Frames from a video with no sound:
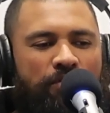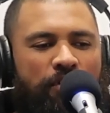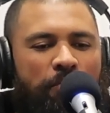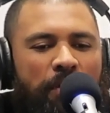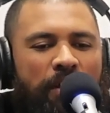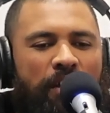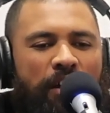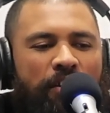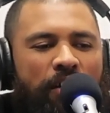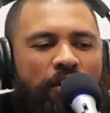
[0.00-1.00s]
to me,
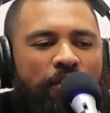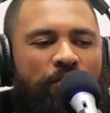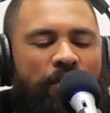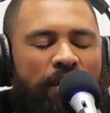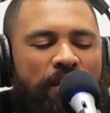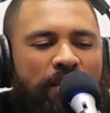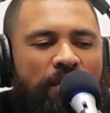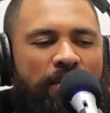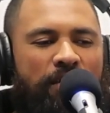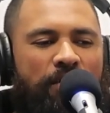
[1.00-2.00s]
I don't
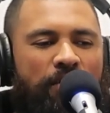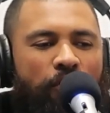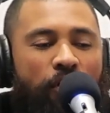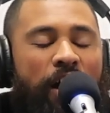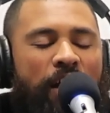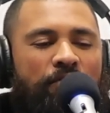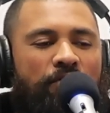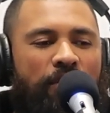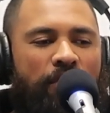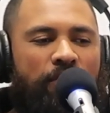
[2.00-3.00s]
think,
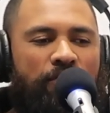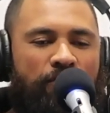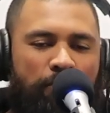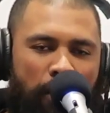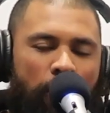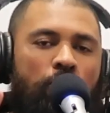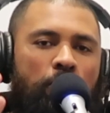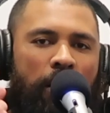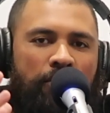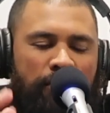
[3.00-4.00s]
this is my old
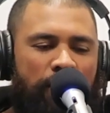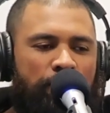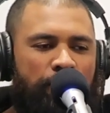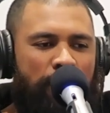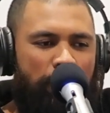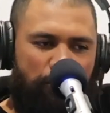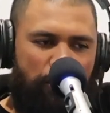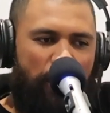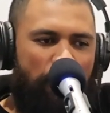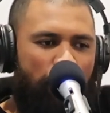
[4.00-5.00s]
mindset that I'm
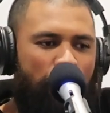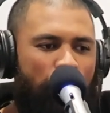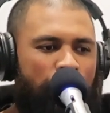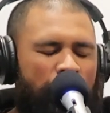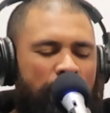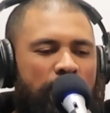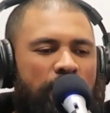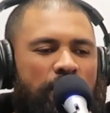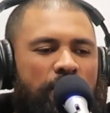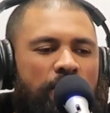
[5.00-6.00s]
getting rid of.
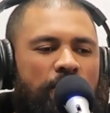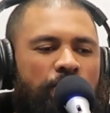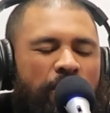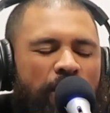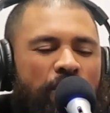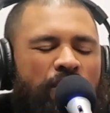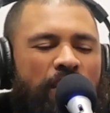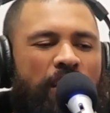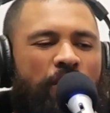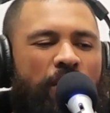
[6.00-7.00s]
I don't
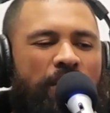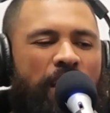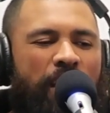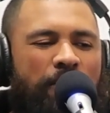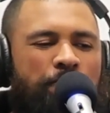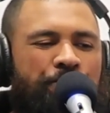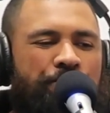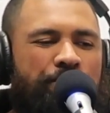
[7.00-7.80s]
think anyone can